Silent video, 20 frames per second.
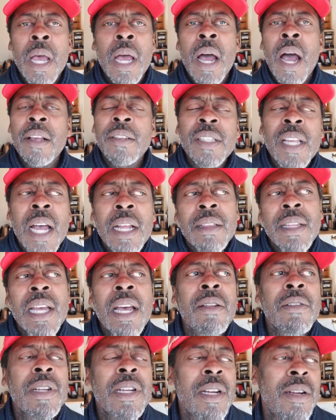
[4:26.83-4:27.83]
I sat
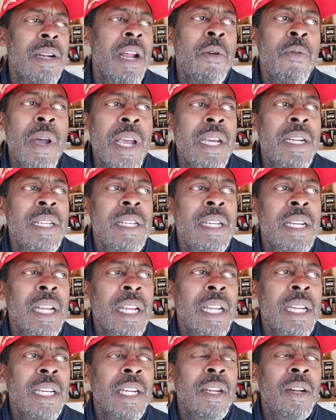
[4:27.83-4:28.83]
down there and I waited.
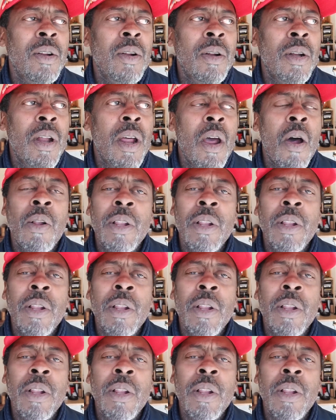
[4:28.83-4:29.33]
The